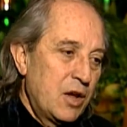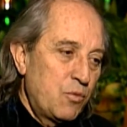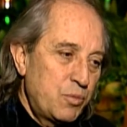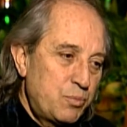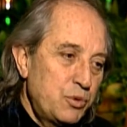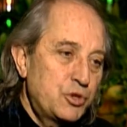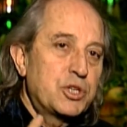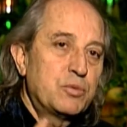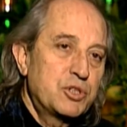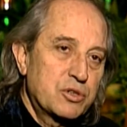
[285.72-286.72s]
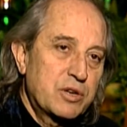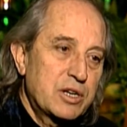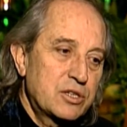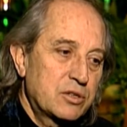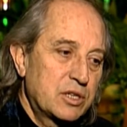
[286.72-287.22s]
We pushed with John
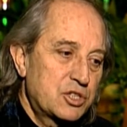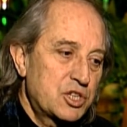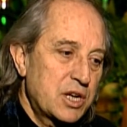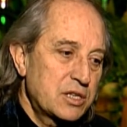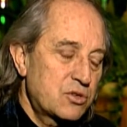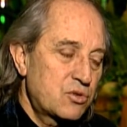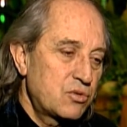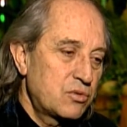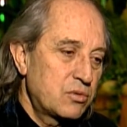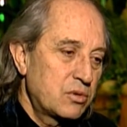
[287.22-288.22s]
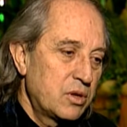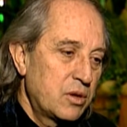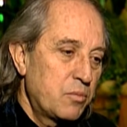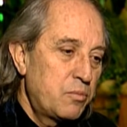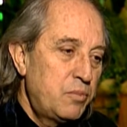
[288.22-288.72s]
Ariso the chance to
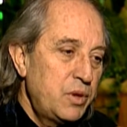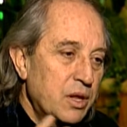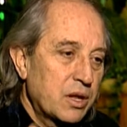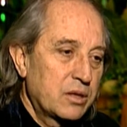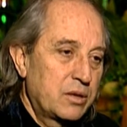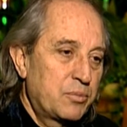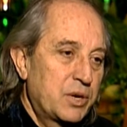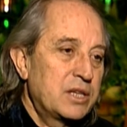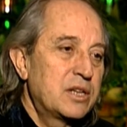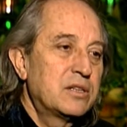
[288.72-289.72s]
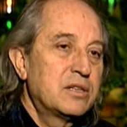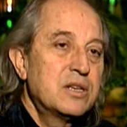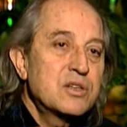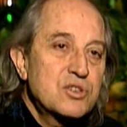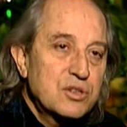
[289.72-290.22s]
build practically the
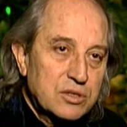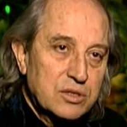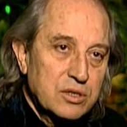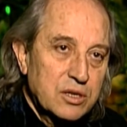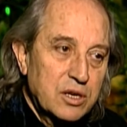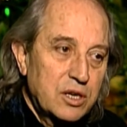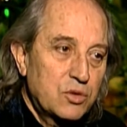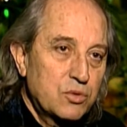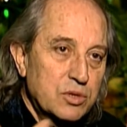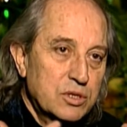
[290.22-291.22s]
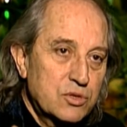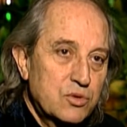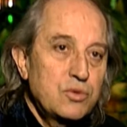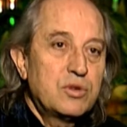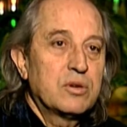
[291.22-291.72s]
desert into a
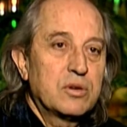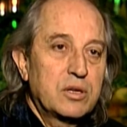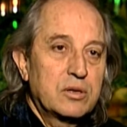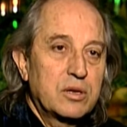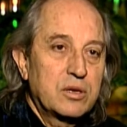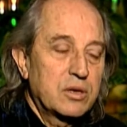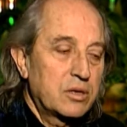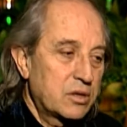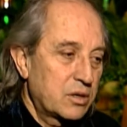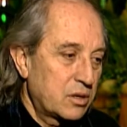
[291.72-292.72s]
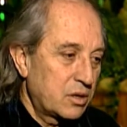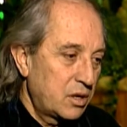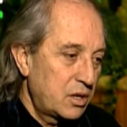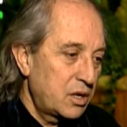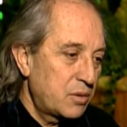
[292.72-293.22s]
studio
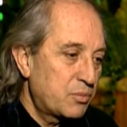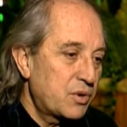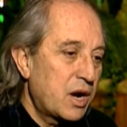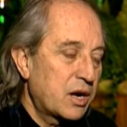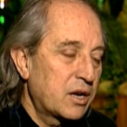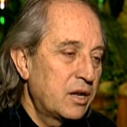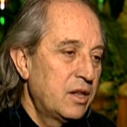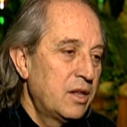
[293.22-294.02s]
here in Prague,